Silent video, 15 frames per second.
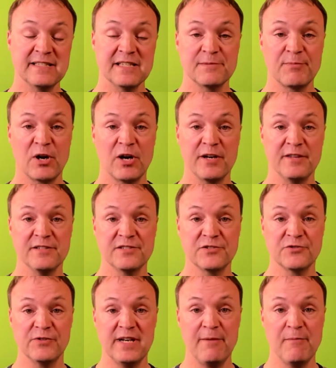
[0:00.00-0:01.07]
is part of the
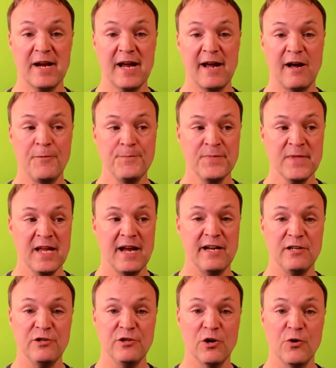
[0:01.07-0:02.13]
stream now. And you
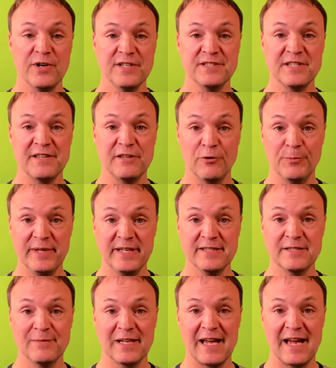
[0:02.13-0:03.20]
notice that there'll be some
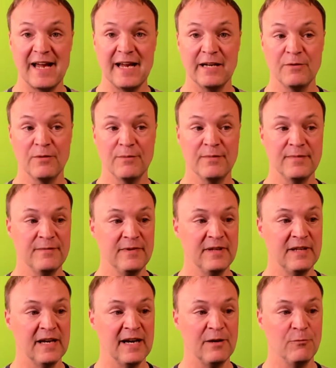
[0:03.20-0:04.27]
lag
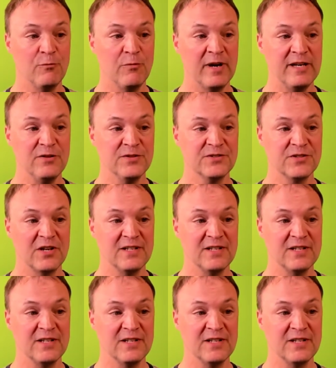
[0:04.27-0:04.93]
uh, when you start